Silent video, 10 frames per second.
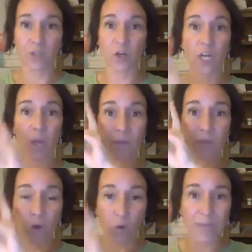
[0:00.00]
They're going to go with
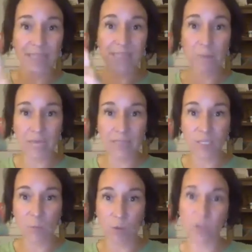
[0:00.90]
the crazy
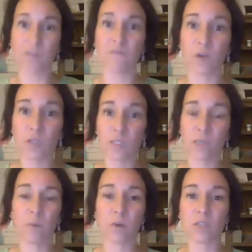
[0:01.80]
plexus person versus the
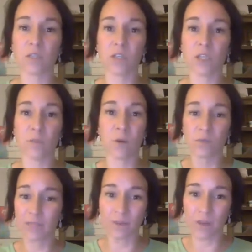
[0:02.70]
person that just
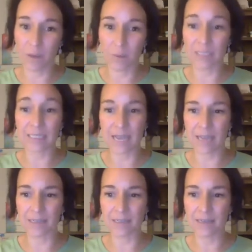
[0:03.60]
posts every couple of
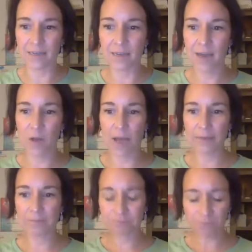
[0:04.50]
days.
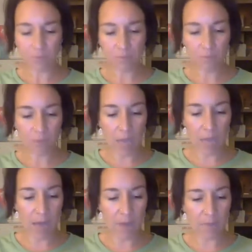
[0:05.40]
Okay.
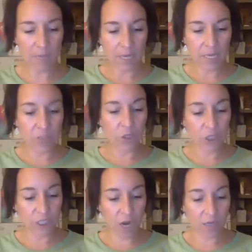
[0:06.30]
So
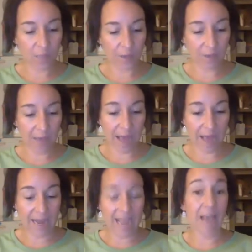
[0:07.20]
she talks about that,
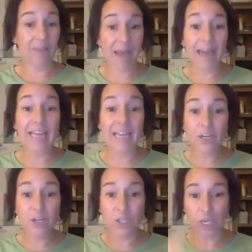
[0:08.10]
and that
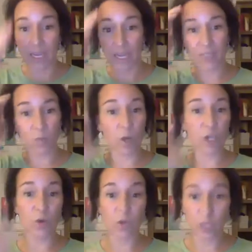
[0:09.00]
energy is what
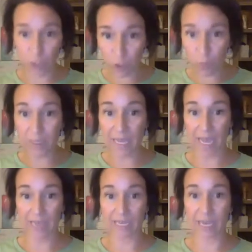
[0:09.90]
you can
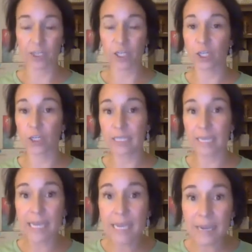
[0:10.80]
duplicate down to your
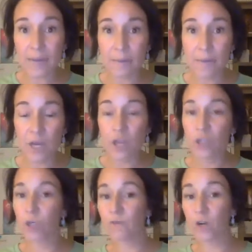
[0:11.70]
team.
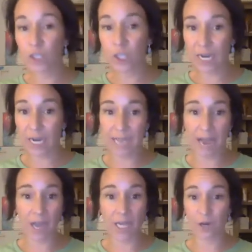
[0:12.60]
So if you're checked
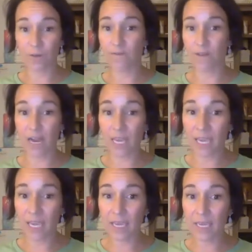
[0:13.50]
out and you're
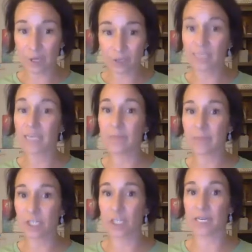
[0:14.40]
funky, your team
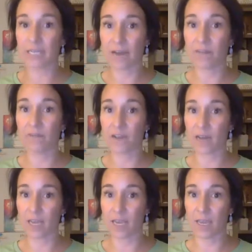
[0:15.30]
is checked out and
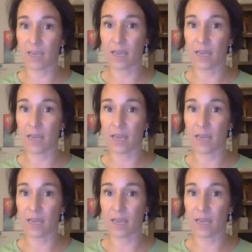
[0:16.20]
funky.